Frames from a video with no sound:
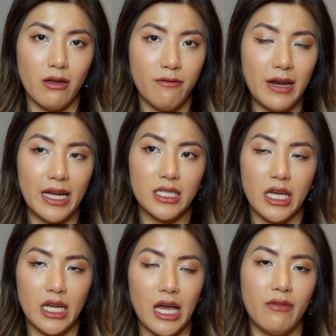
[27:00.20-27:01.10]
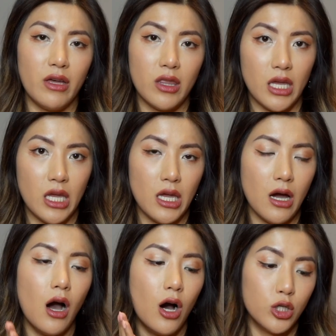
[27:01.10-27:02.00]
it flat and having the
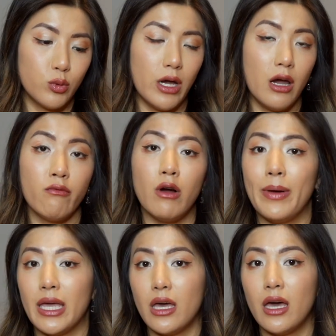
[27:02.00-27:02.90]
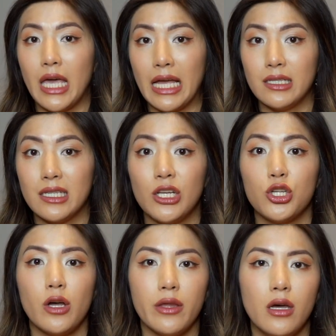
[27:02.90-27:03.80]
hardware rubbing against
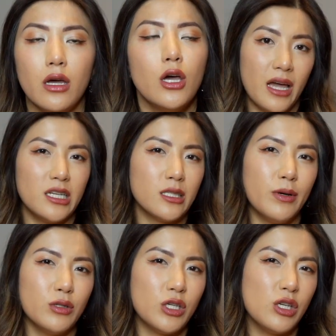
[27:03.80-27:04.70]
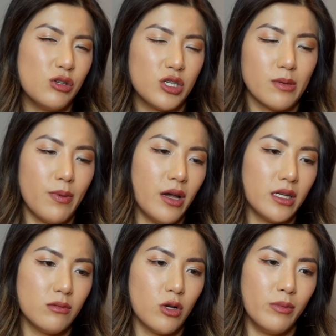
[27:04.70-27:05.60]
each other. And I suppose, you know, just applying
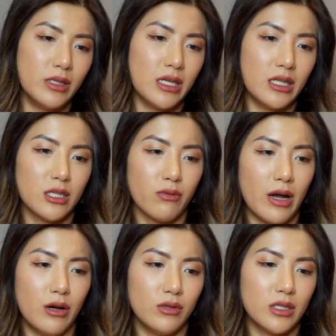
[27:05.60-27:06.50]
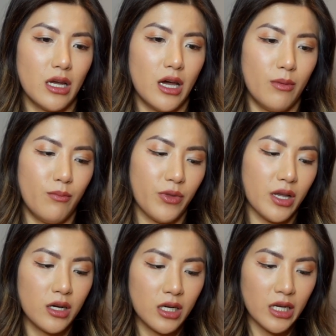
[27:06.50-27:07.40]
some common sense around um,
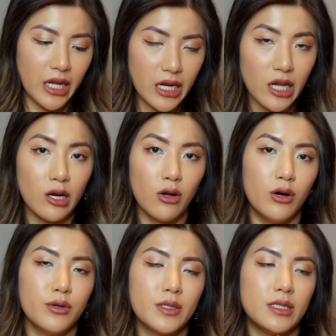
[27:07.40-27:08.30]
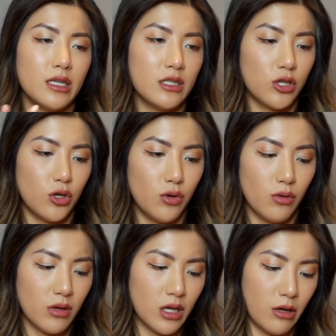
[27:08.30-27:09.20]
cleaning cloths to,
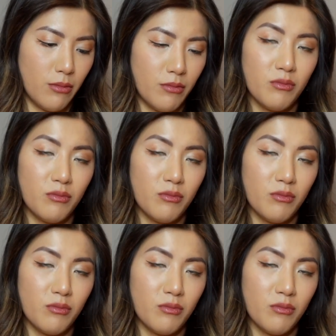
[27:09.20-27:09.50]
you know,